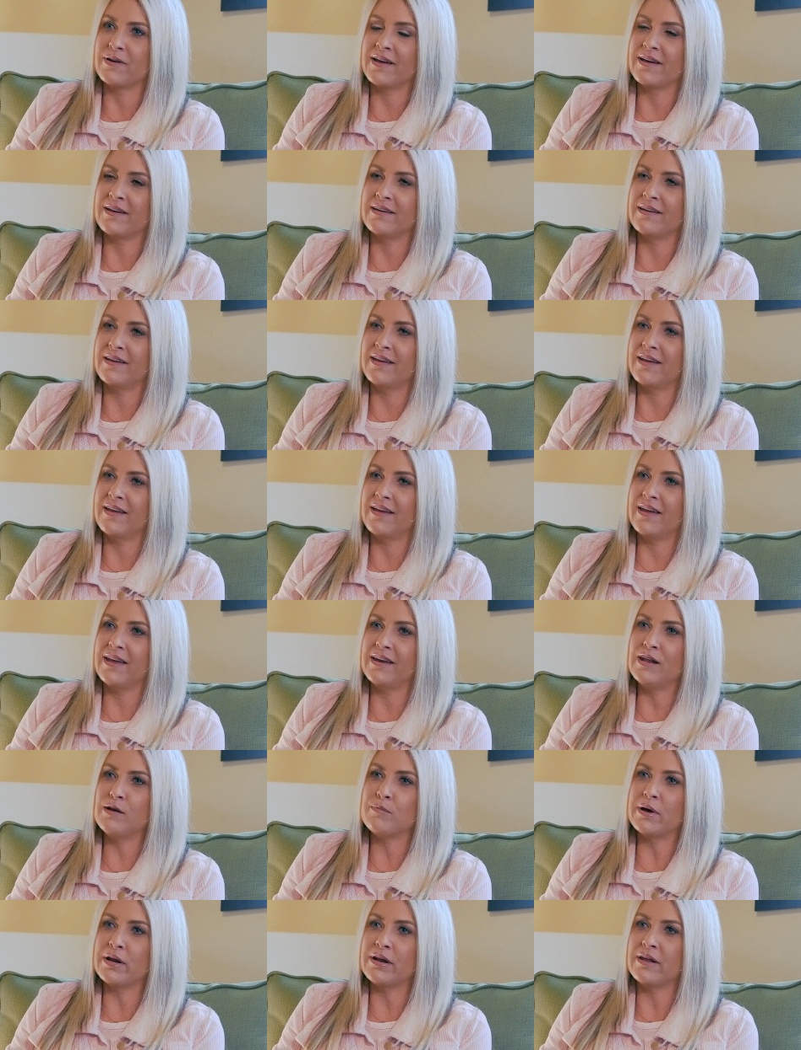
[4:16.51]
and
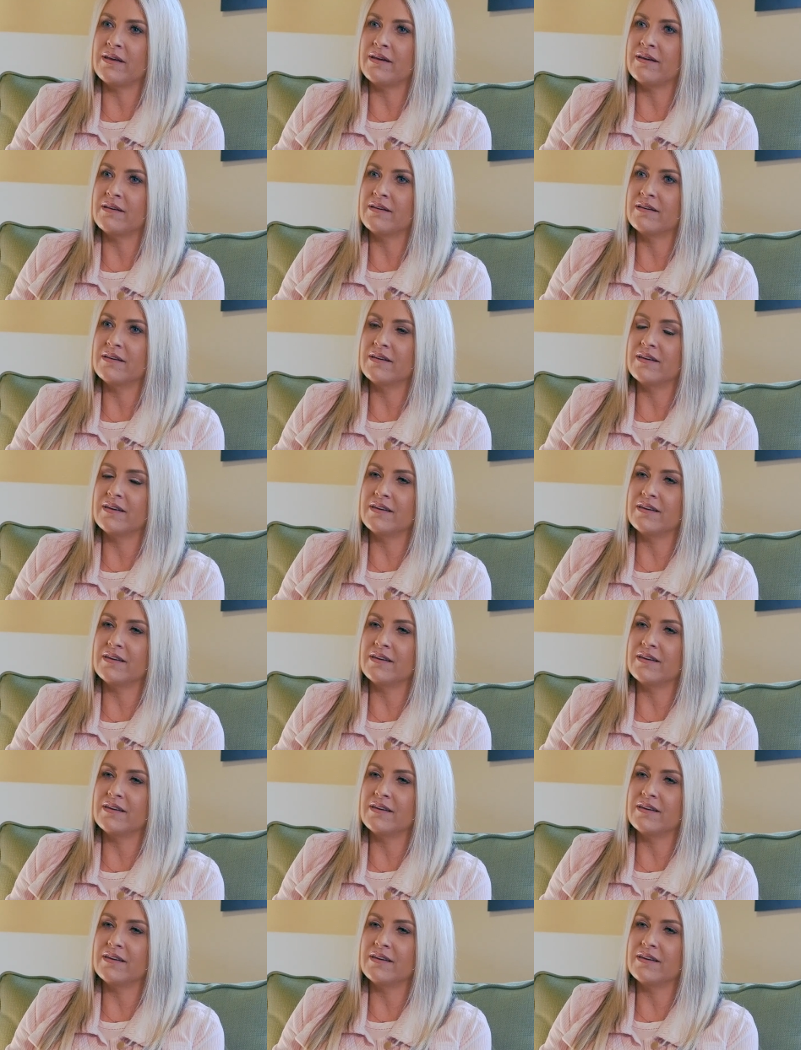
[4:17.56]
anybody